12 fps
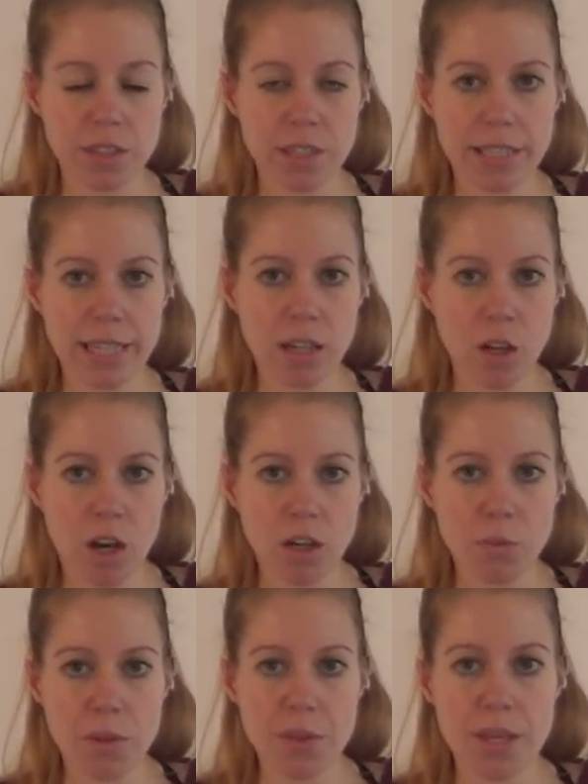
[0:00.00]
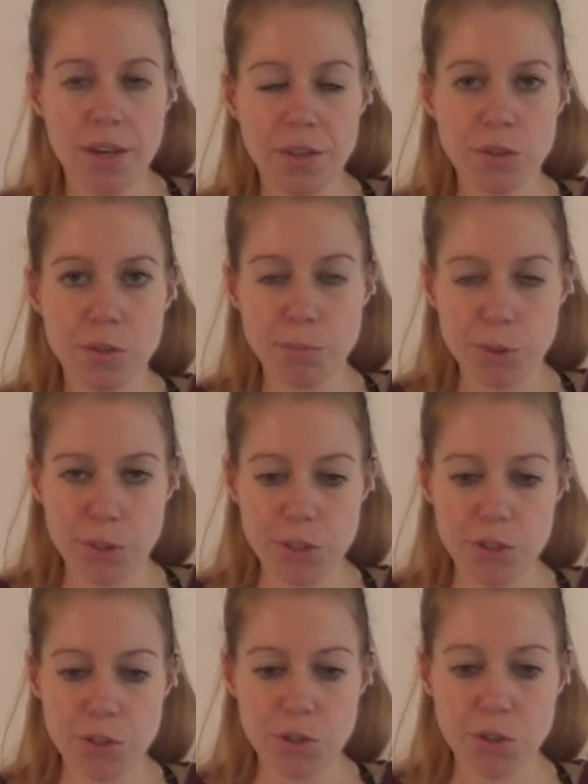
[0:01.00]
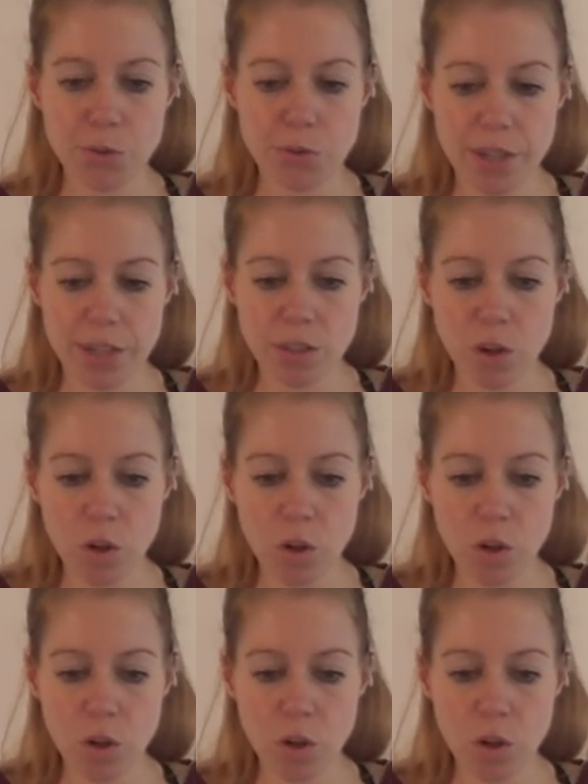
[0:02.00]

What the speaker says: get along with the other birds, so there